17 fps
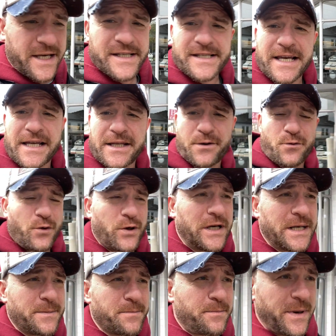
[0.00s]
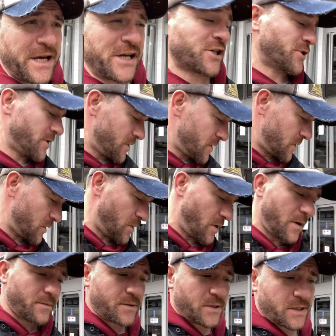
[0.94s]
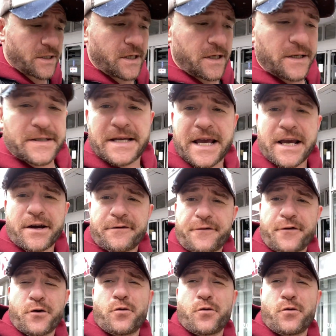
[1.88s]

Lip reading: is getting really impatient, so I'm just gonna take him for